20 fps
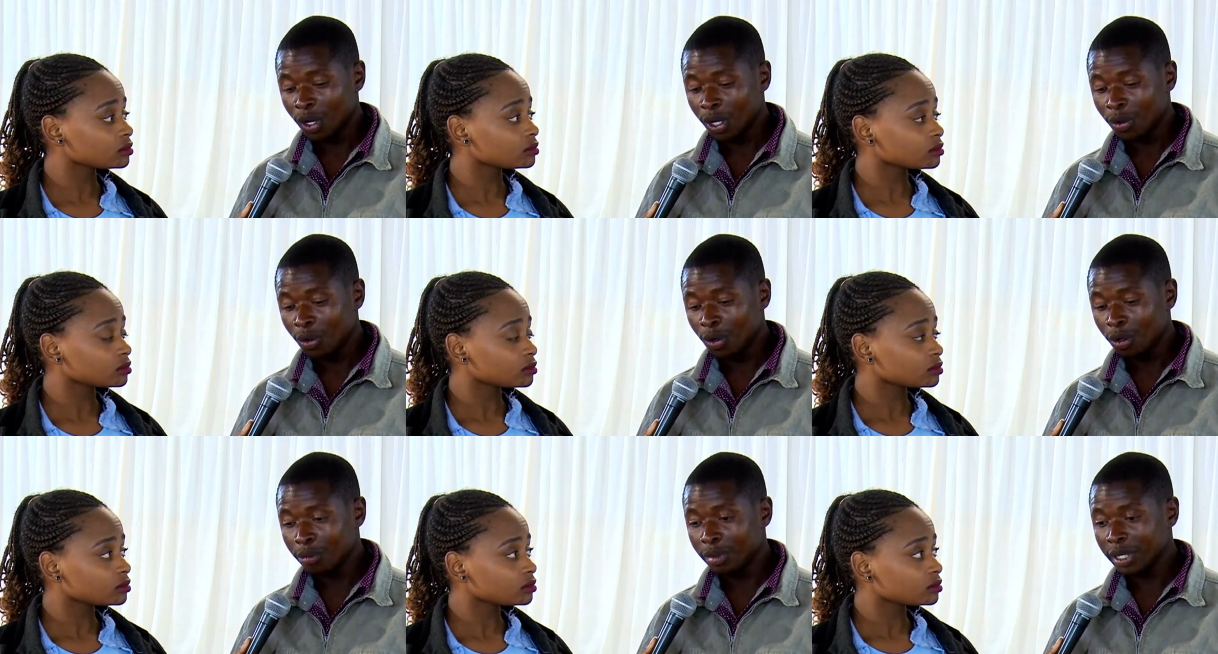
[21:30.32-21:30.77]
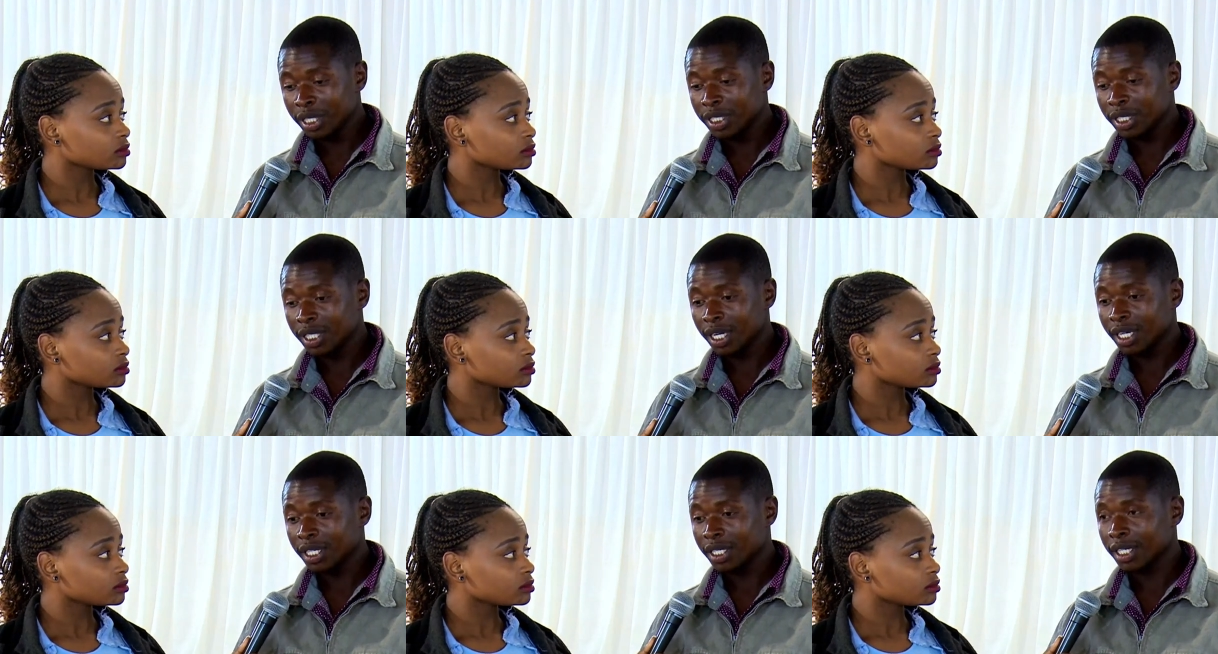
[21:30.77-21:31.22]
Speaker 1: when we mix
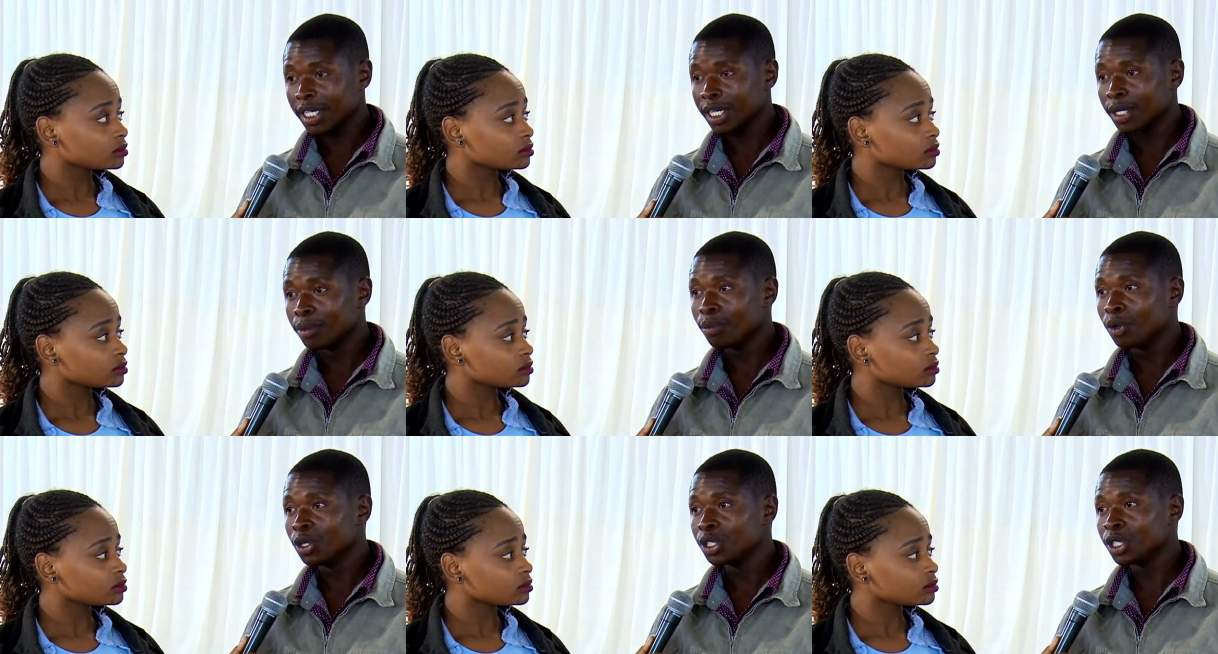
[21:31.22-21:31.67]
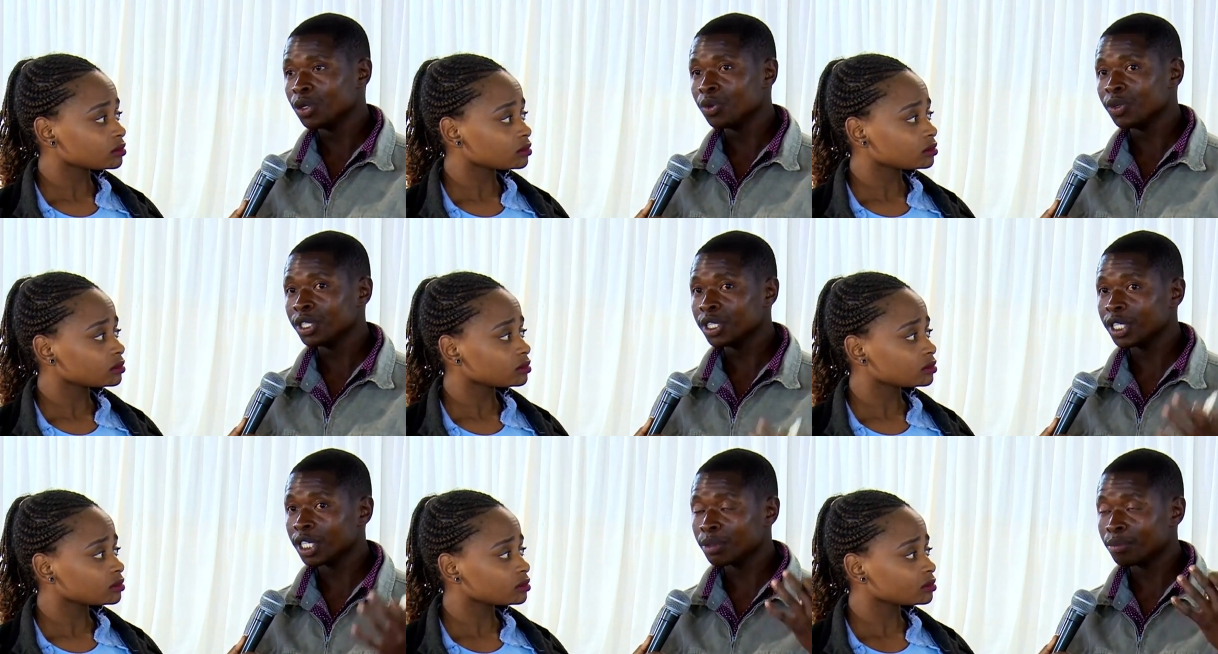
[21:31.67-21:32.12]
that uh, muti
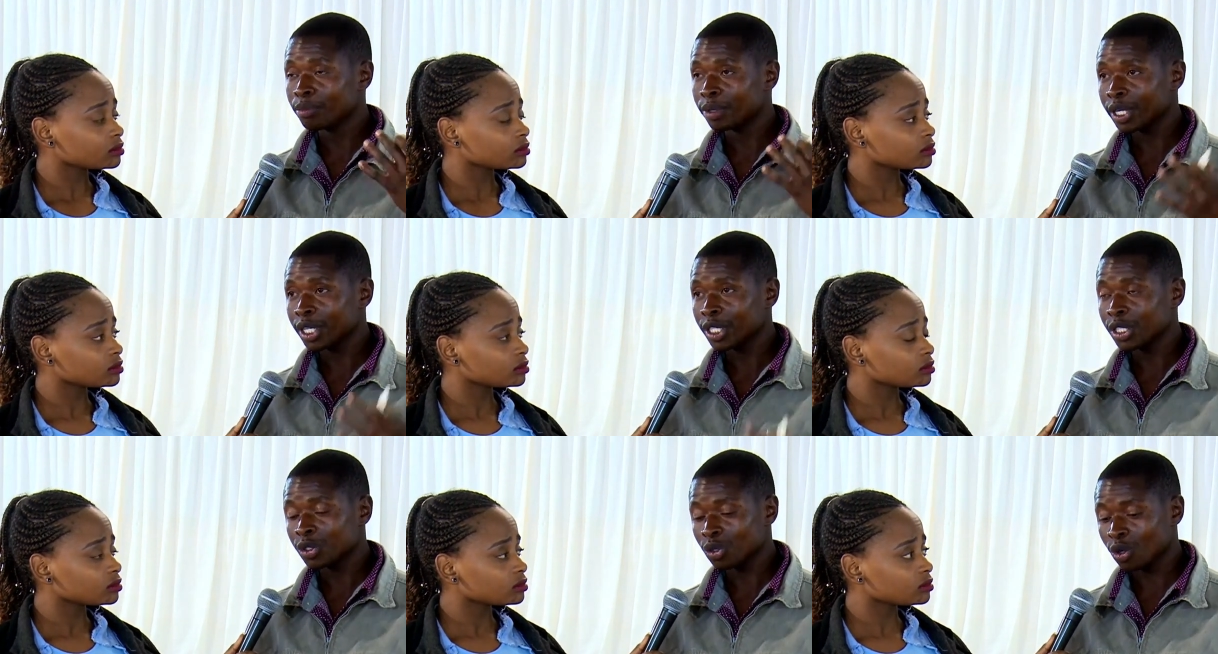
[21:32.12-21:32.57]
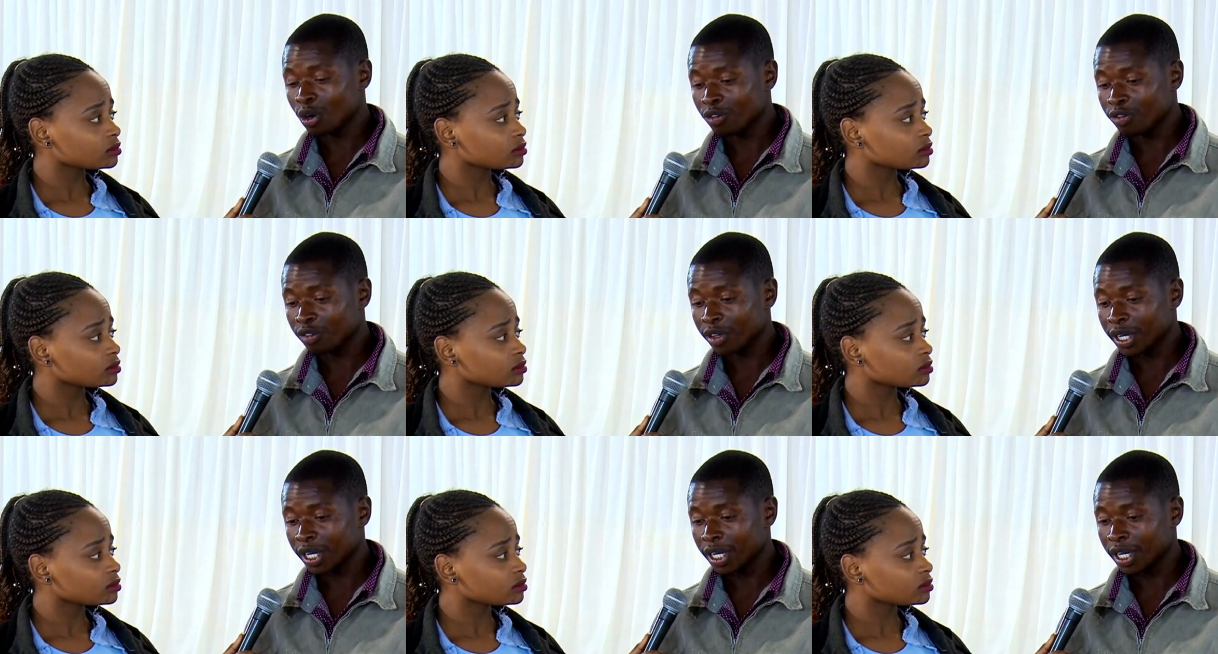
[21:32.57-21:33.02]
with the brains of
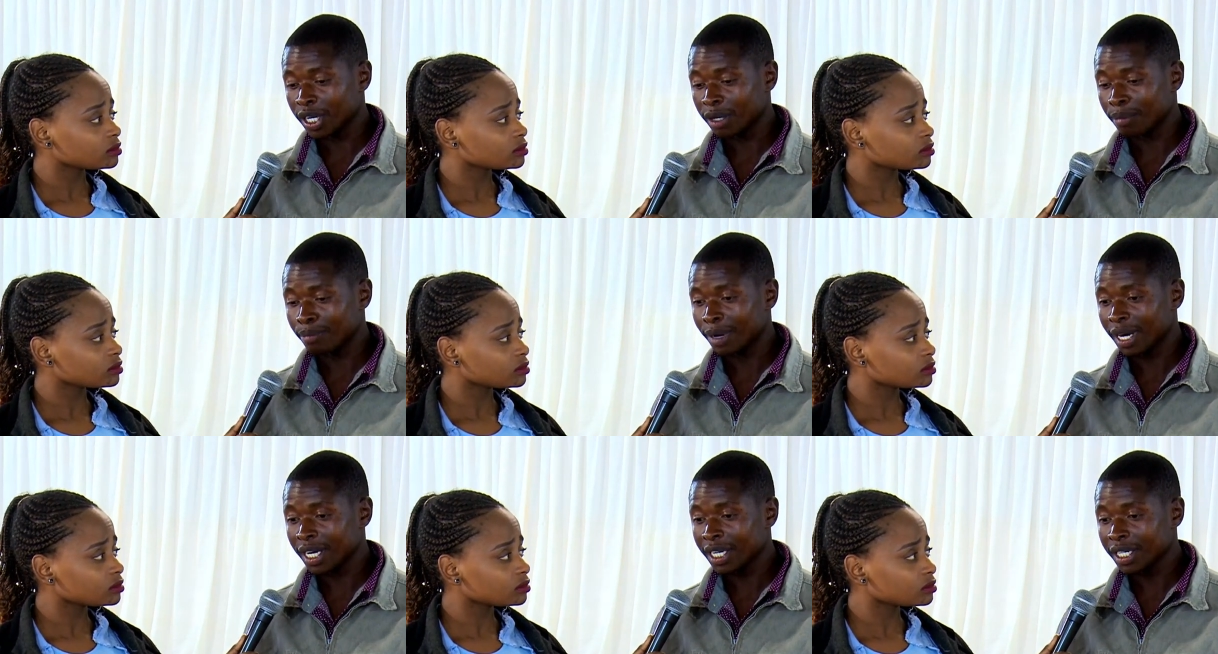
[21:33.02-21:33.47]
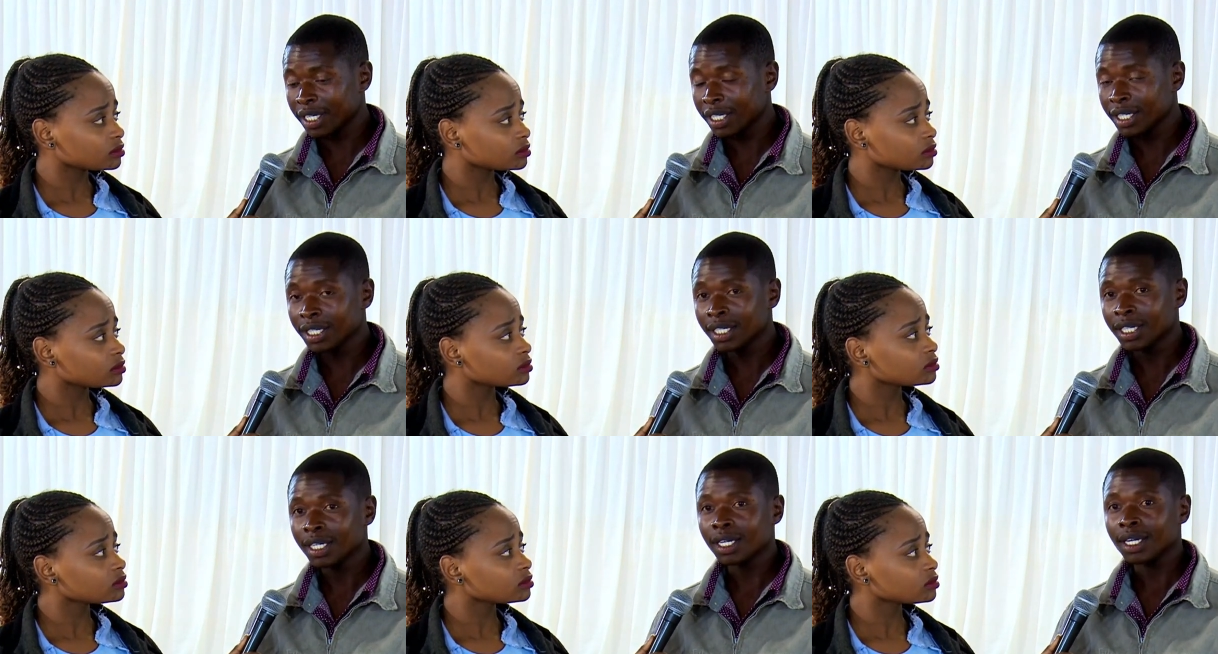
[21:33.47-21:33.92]
uh, monkey,